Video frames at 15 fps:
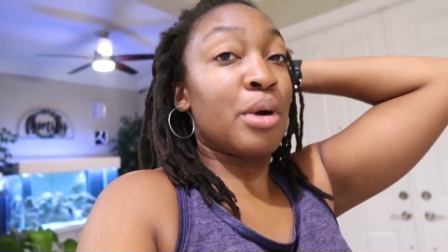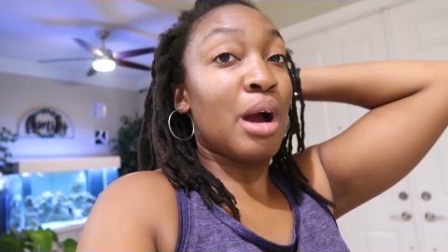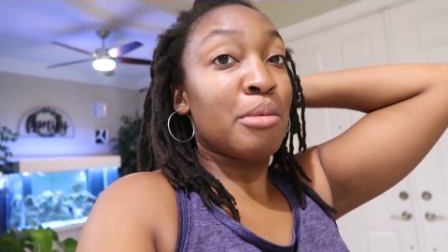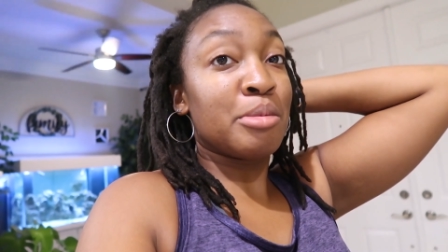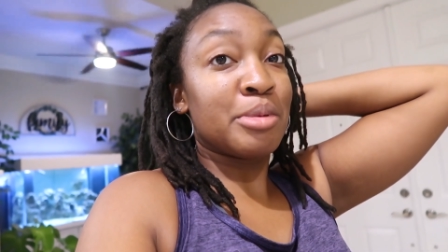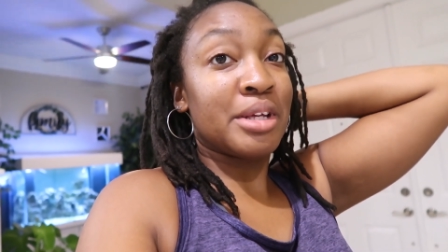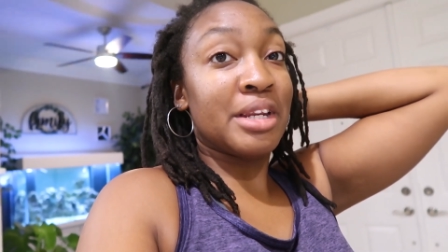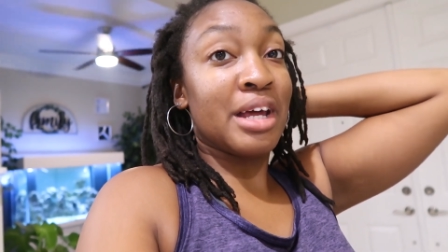
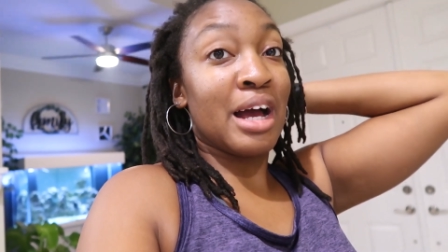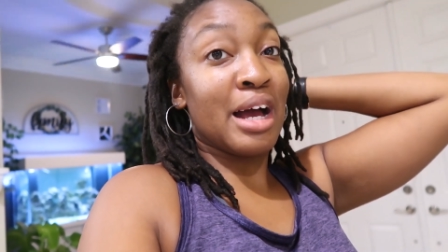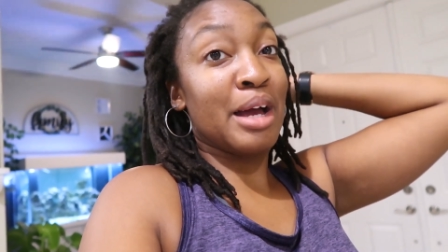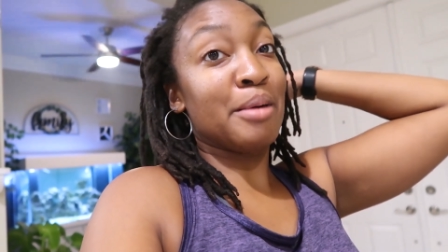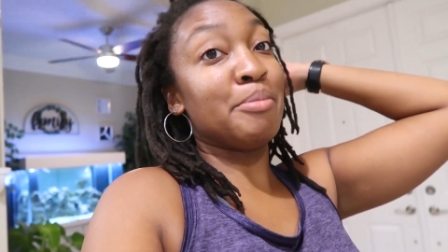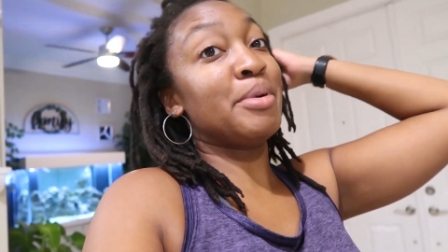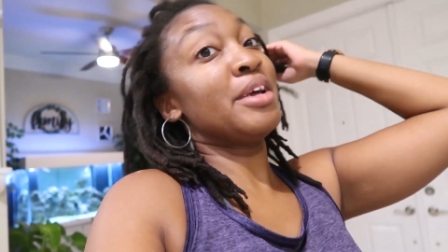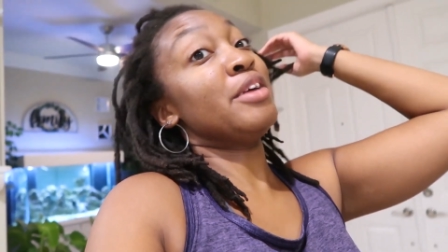Probably
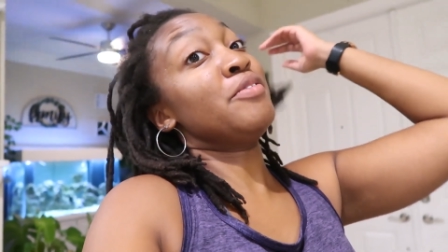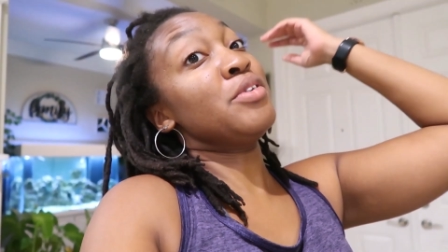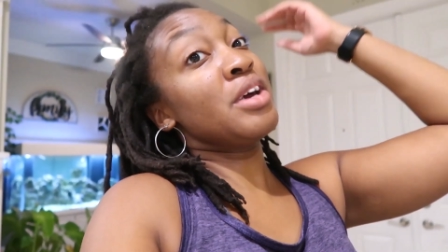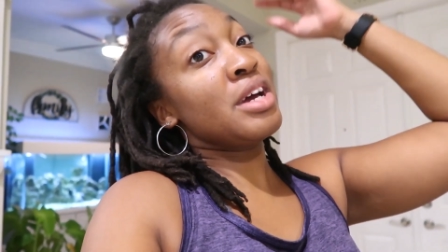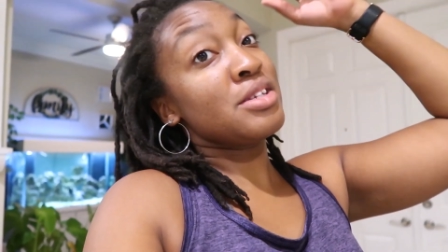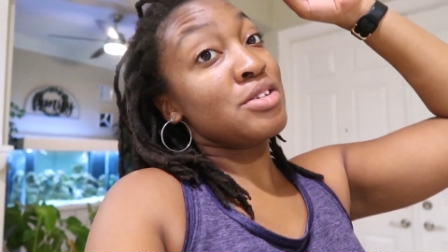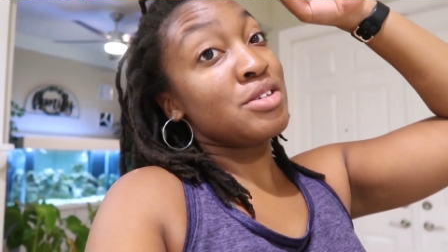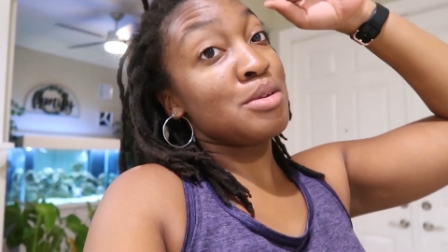not. But if you
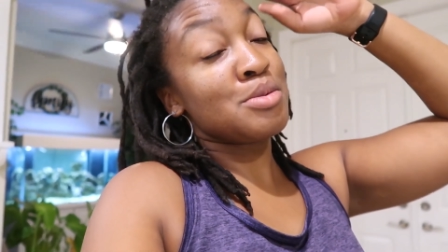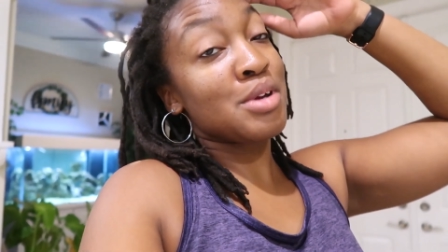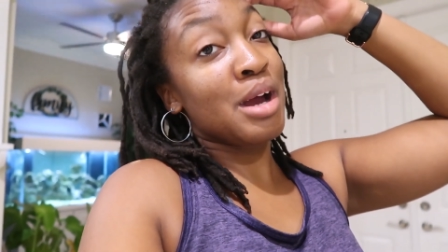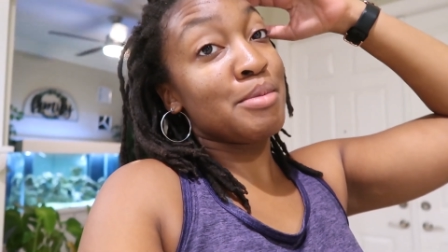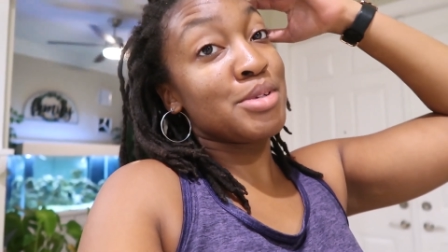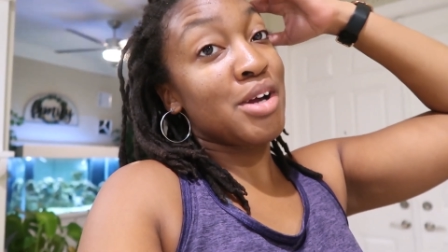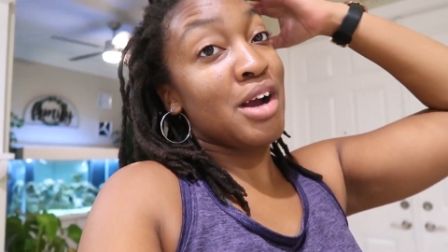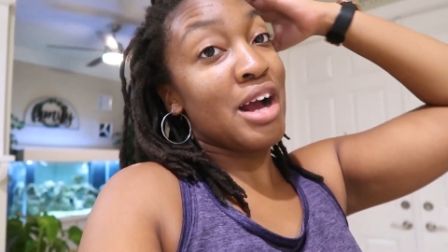guys are
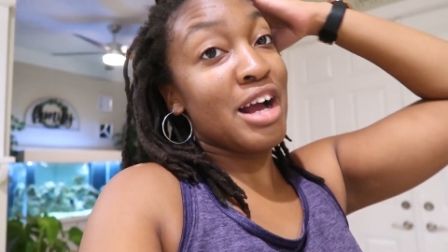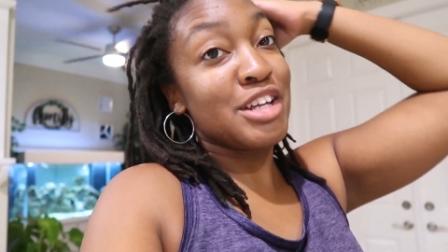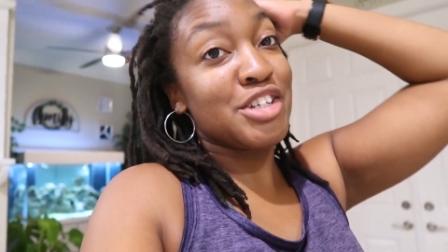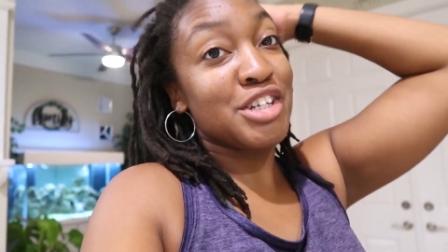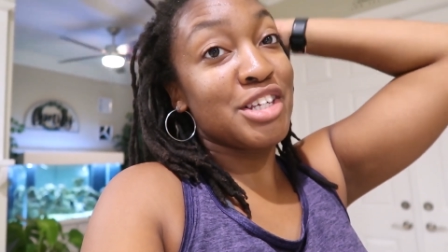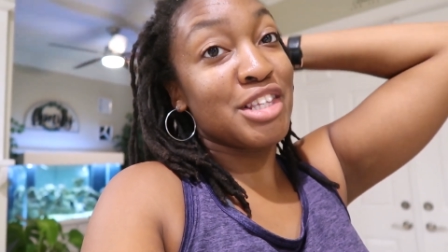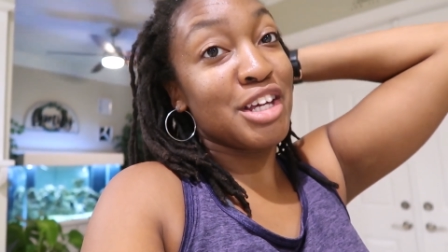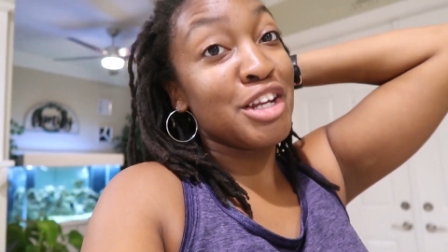subscribed to our I
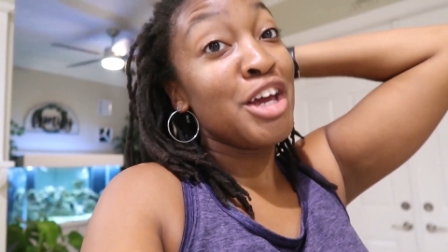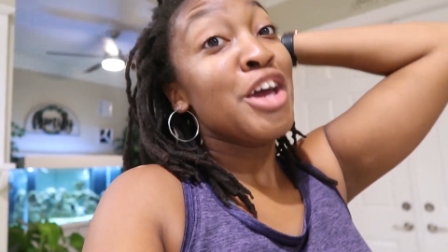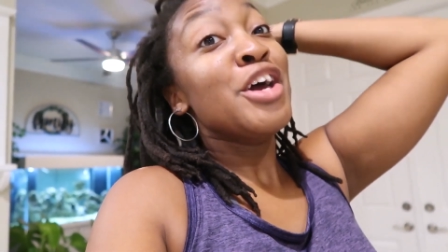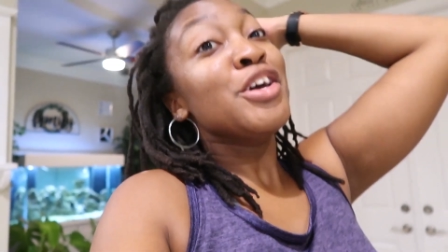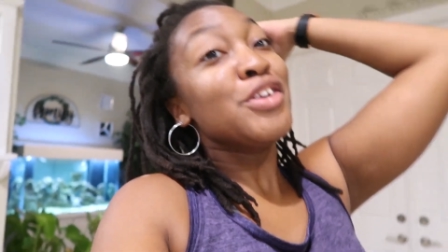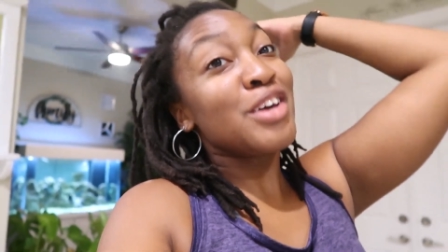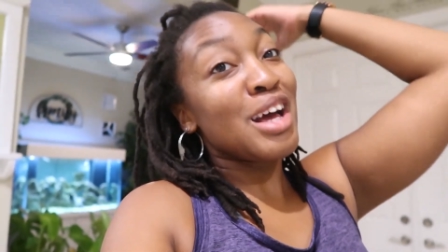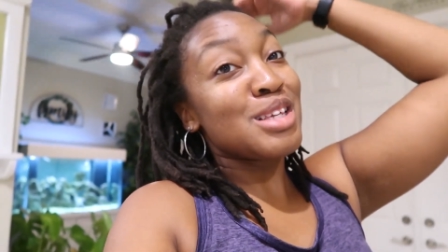G, then
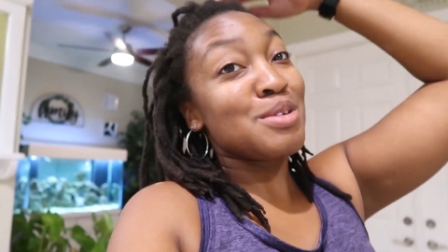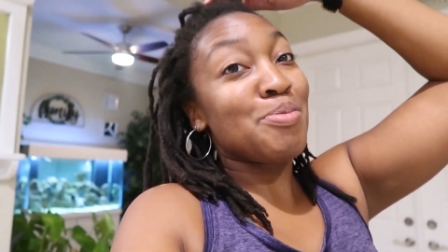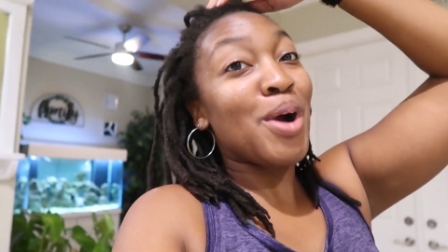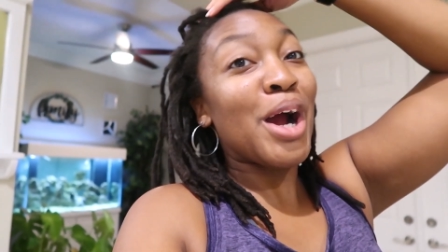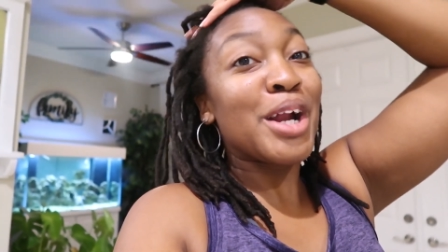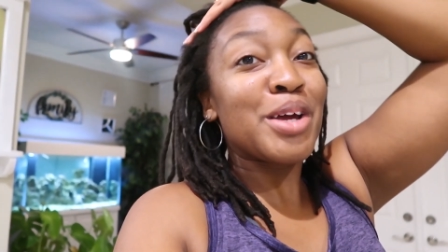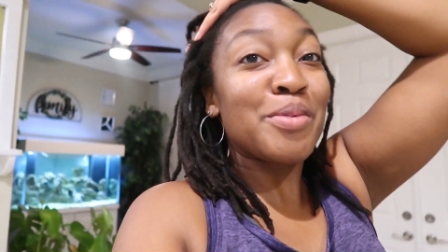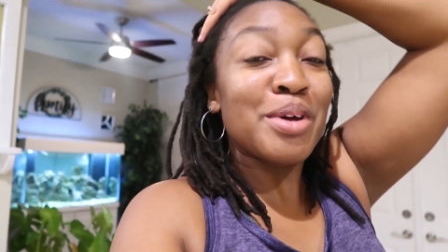you got to
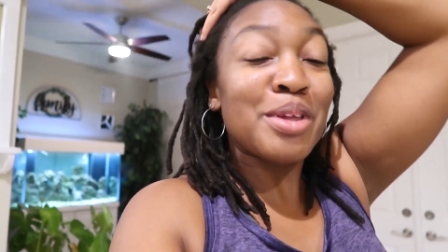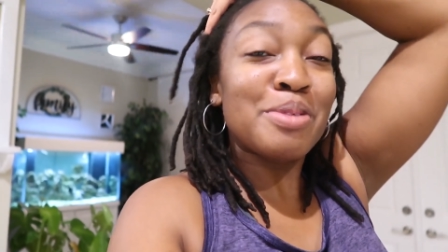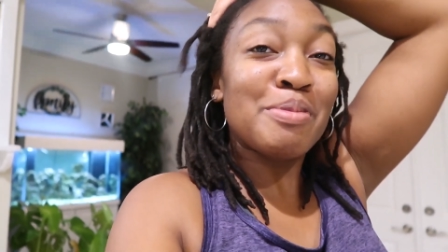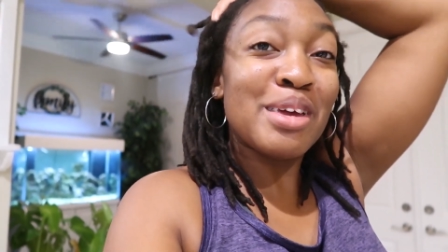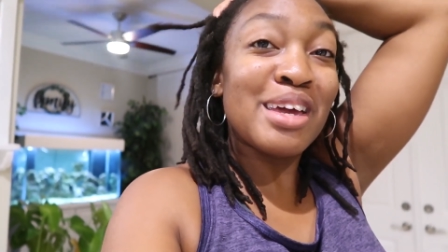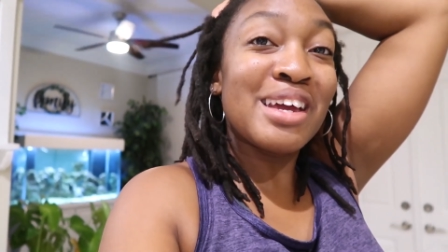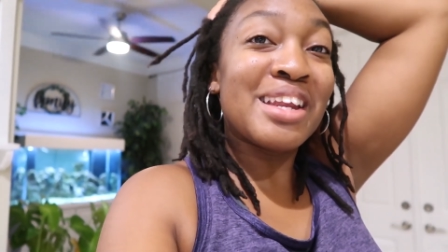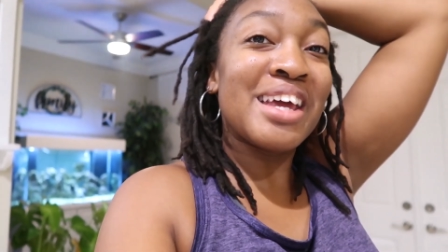party with
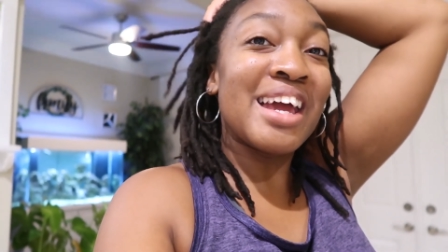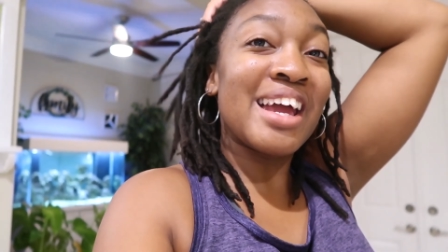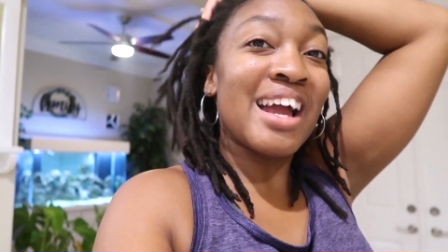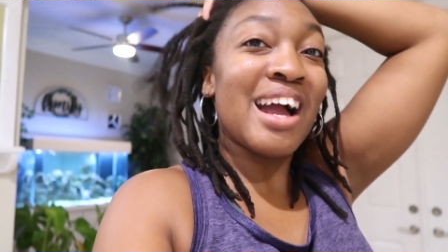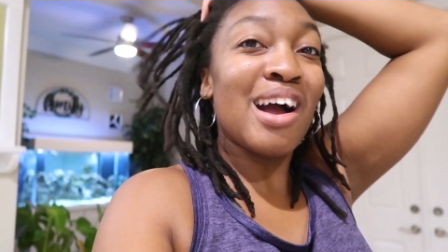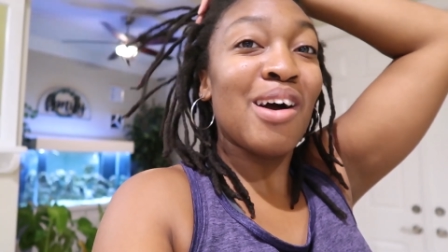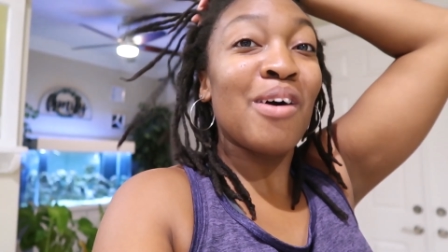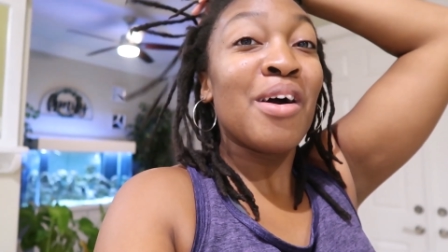me and hang
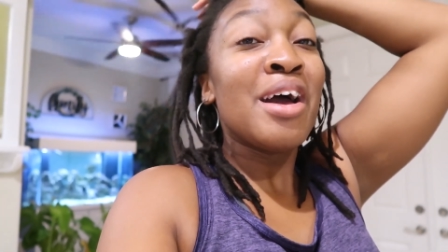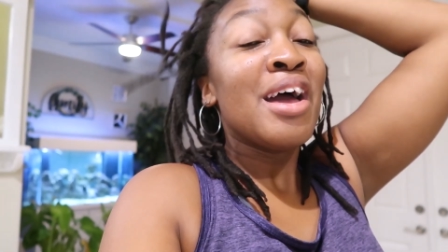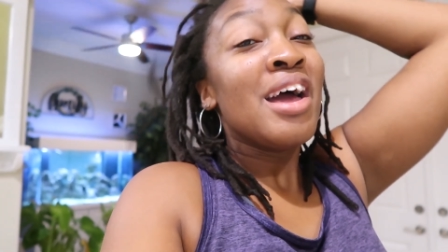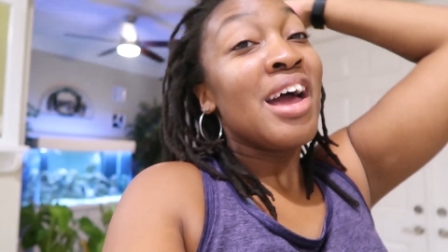out.